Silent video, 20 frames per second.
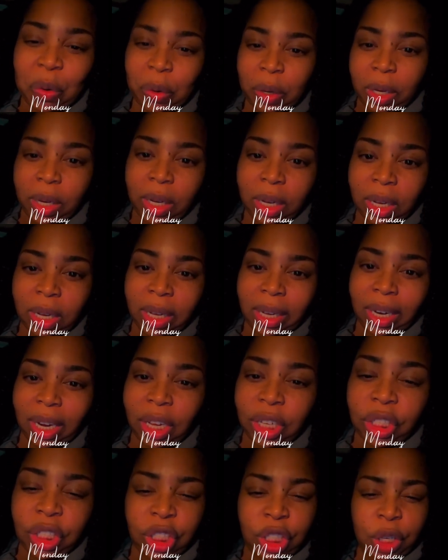good.
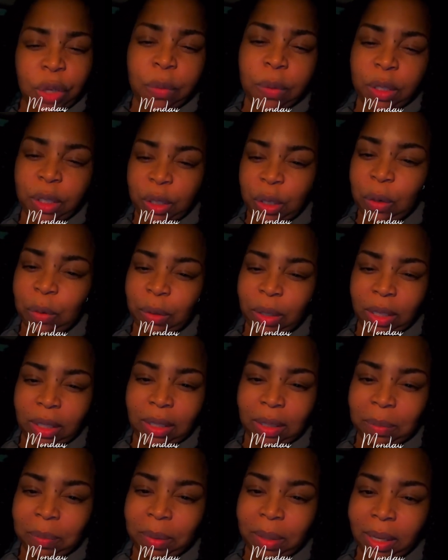She was so
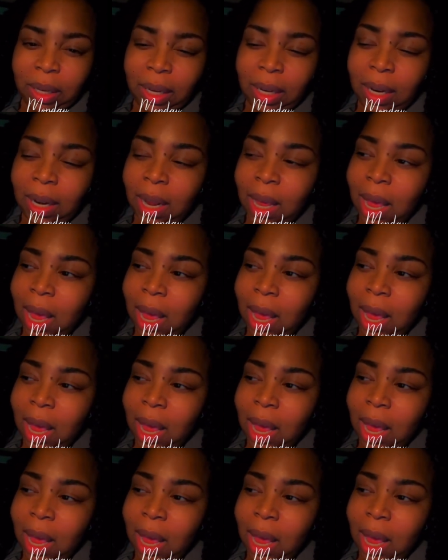disciplined.